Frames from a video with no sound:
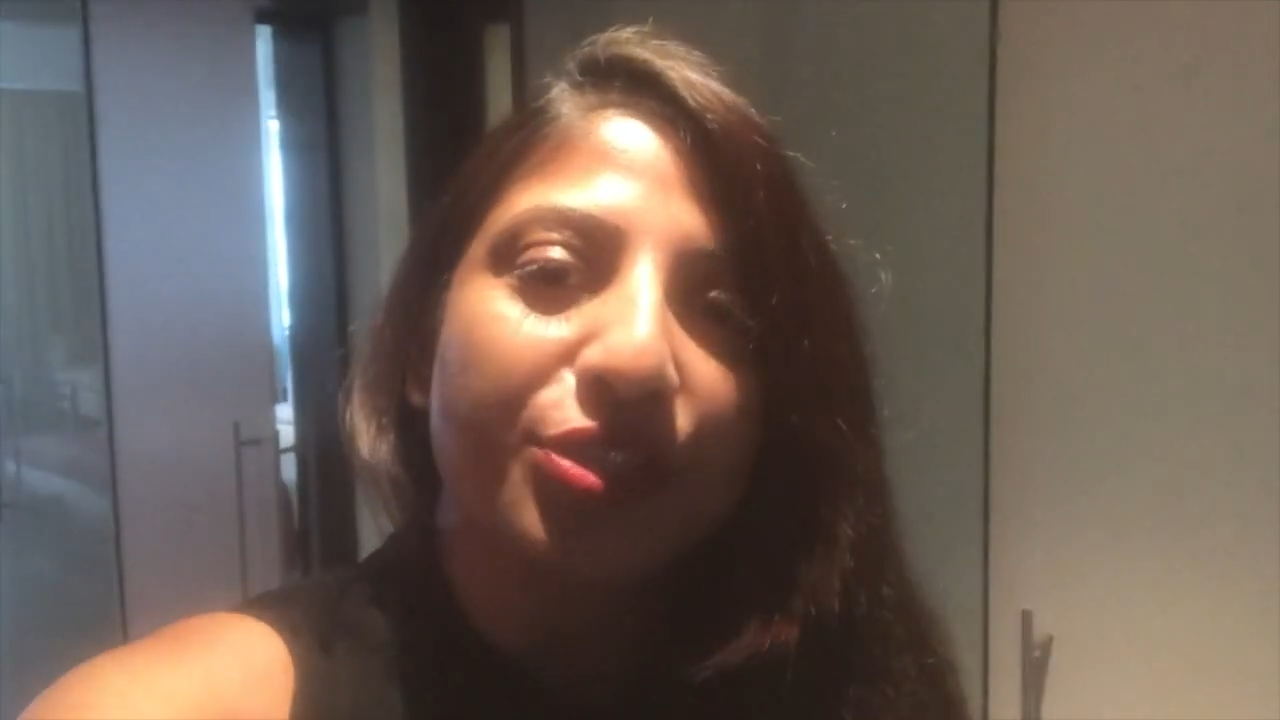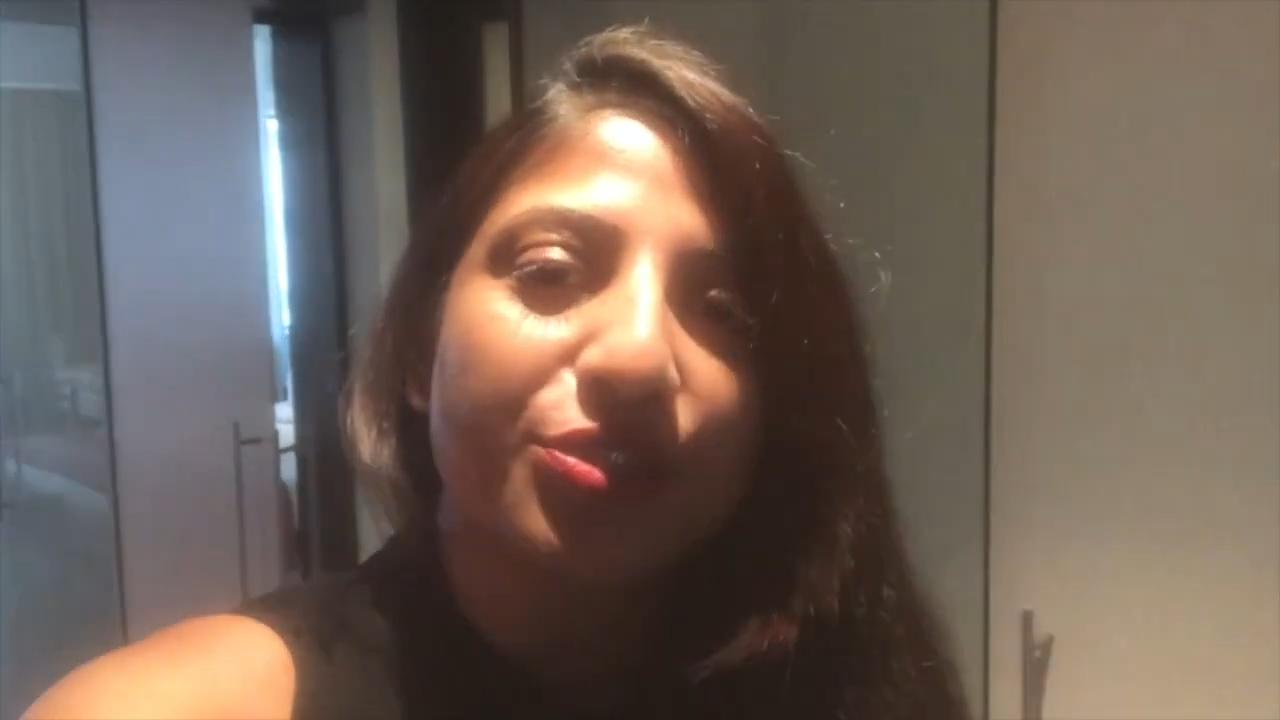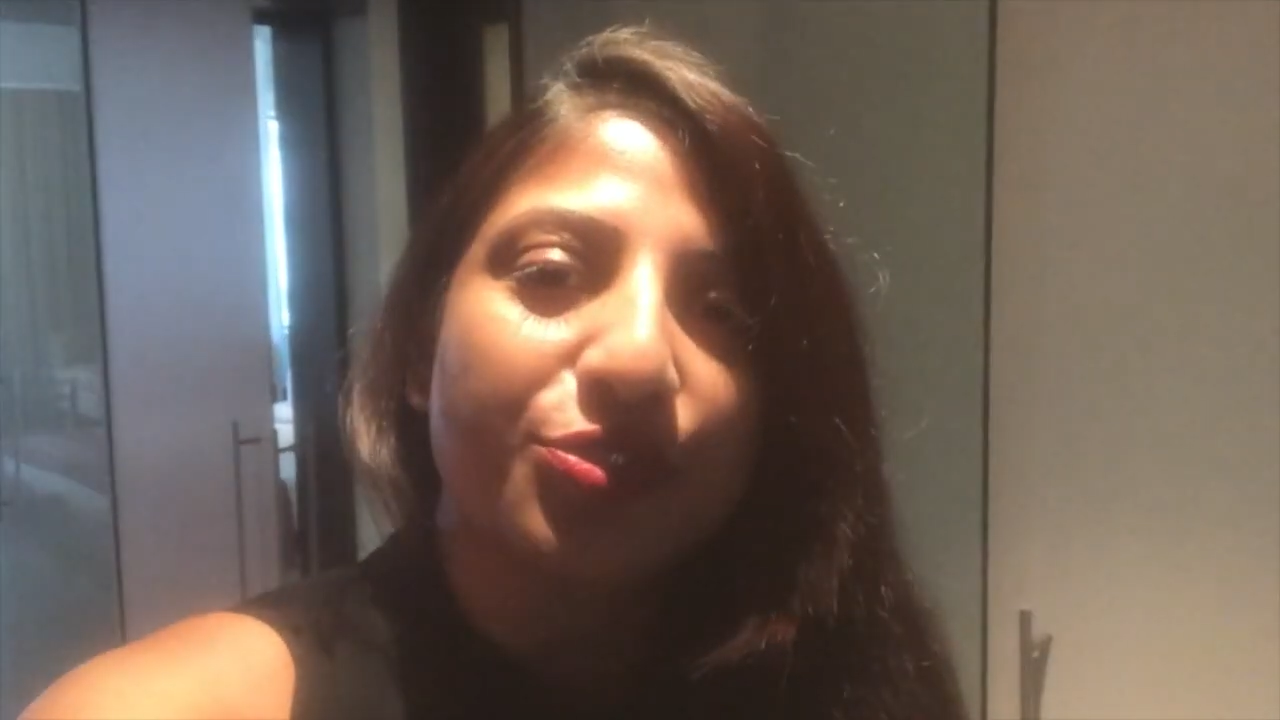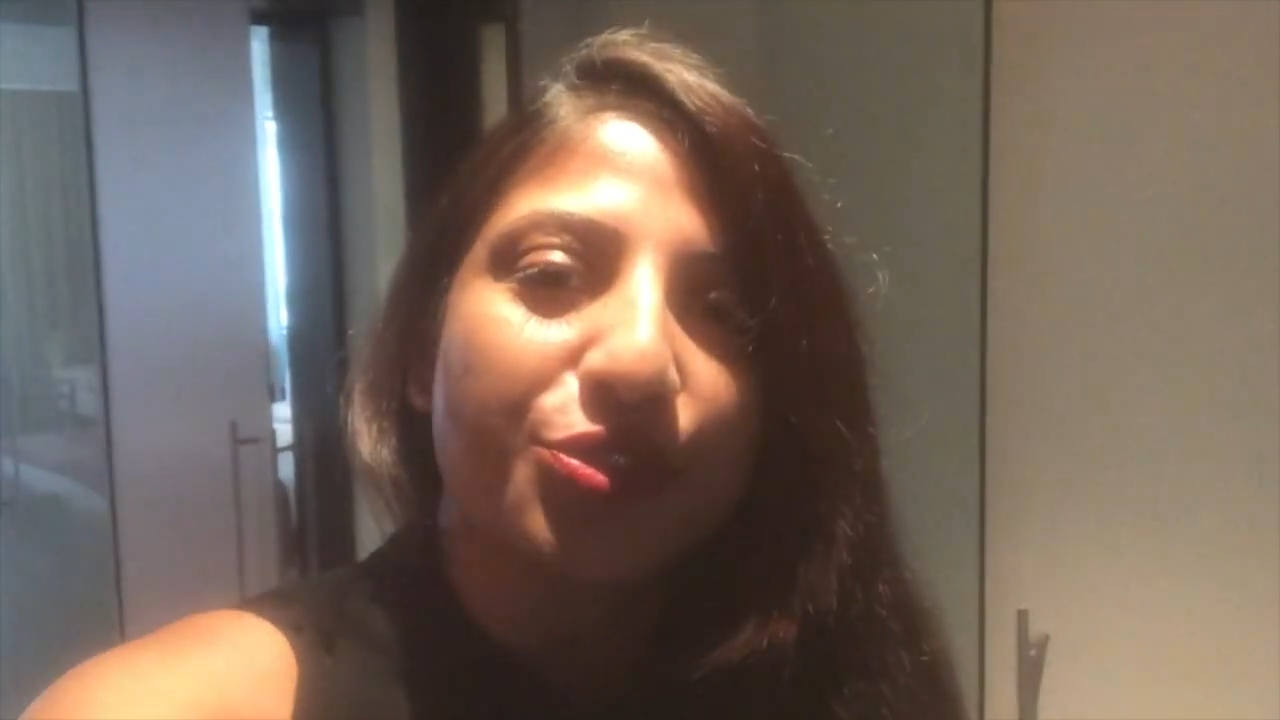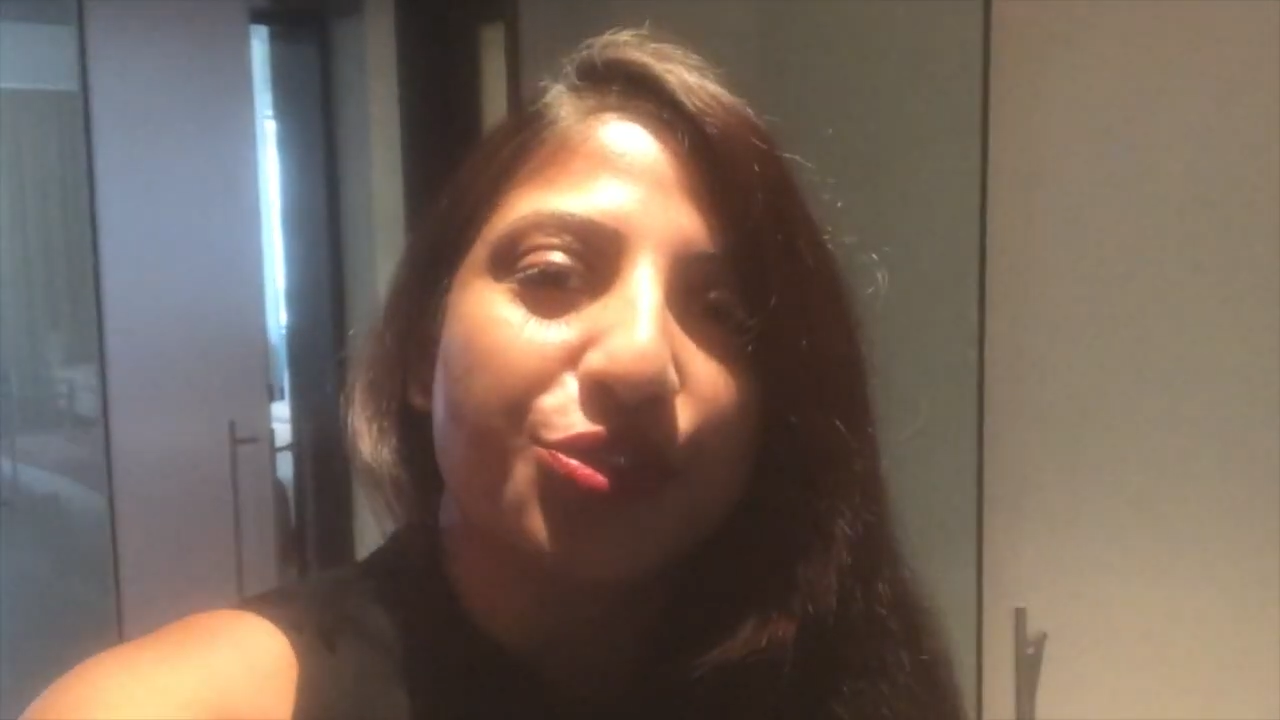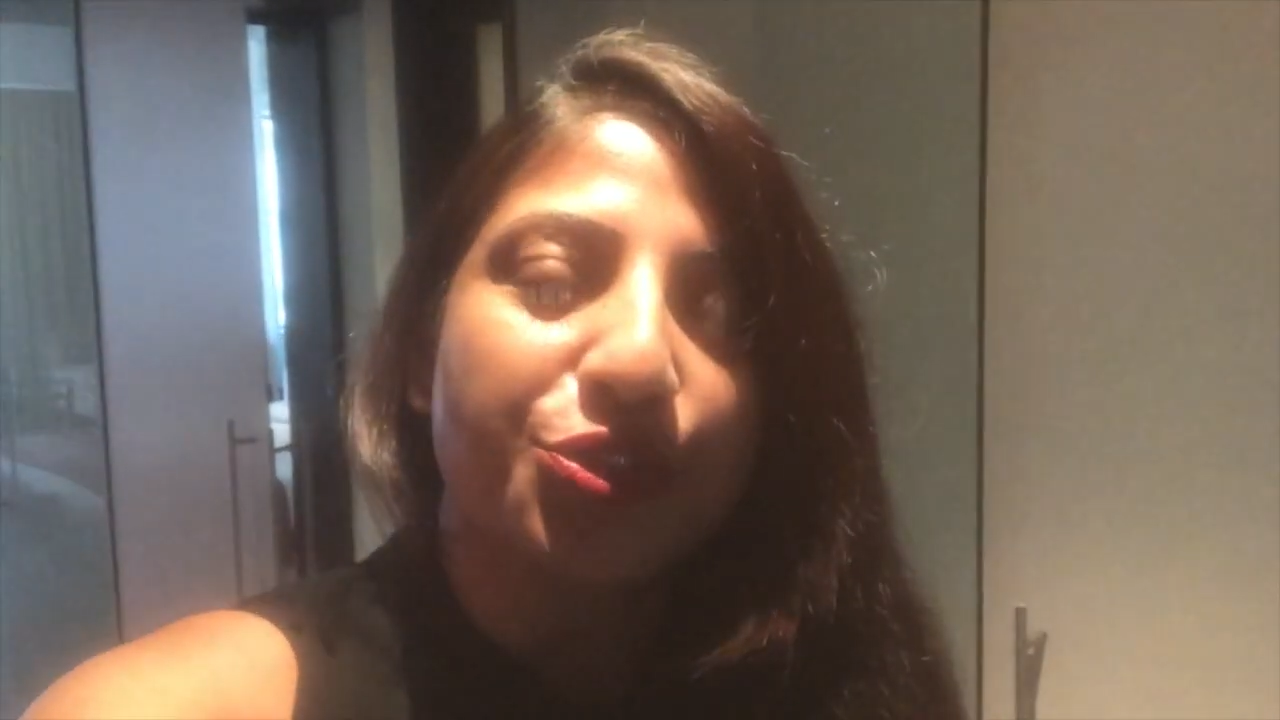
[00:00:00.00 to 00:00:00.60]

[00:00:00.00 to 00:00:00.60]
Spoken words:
just